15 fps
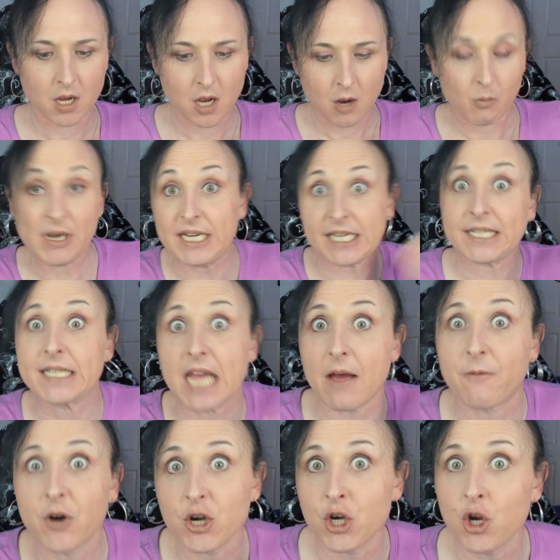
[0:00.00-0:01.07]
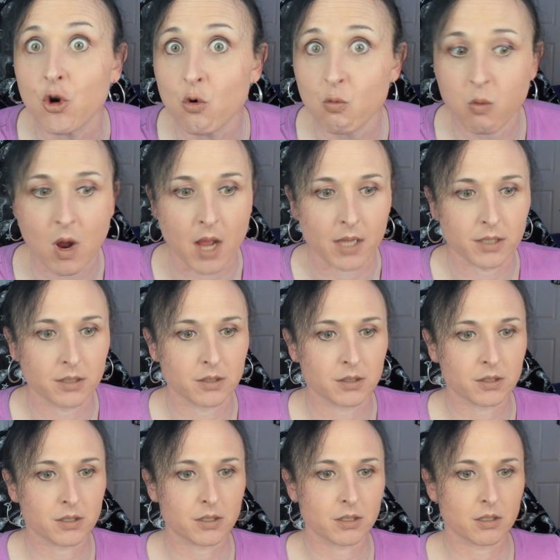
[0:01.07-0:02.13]
We discover new
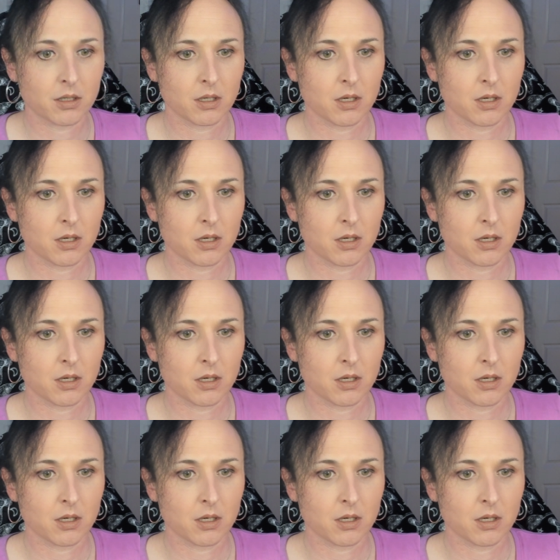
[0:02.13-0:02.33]
ones.